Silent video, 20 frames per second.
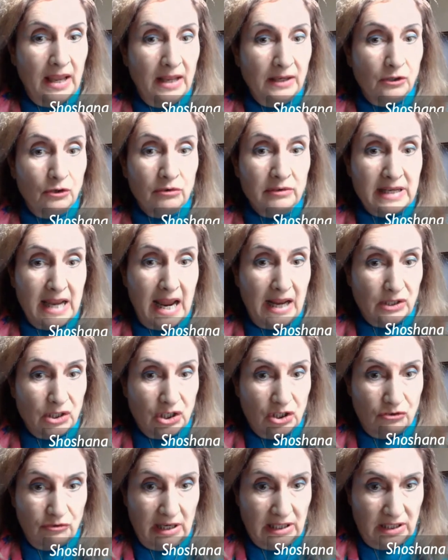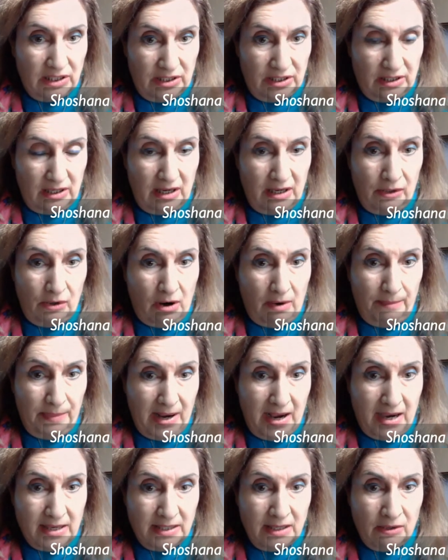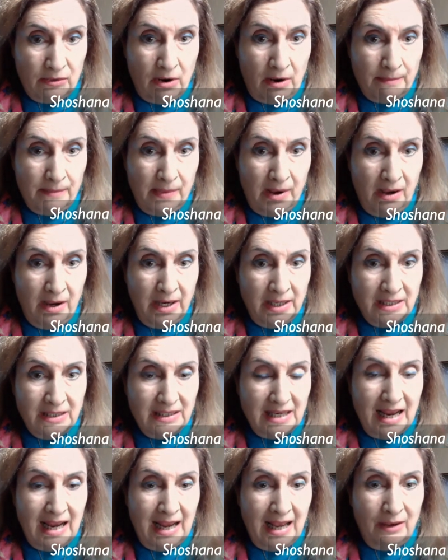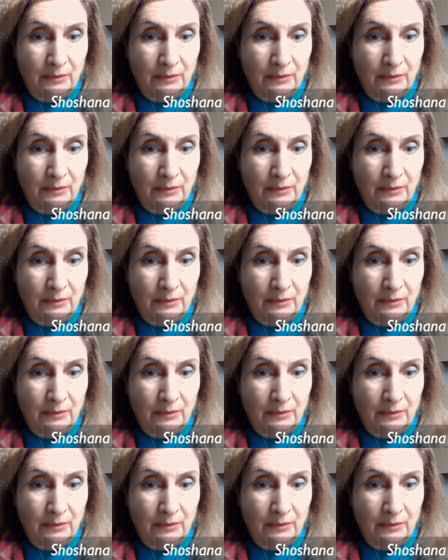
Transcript: it creates stress in our body and our mind,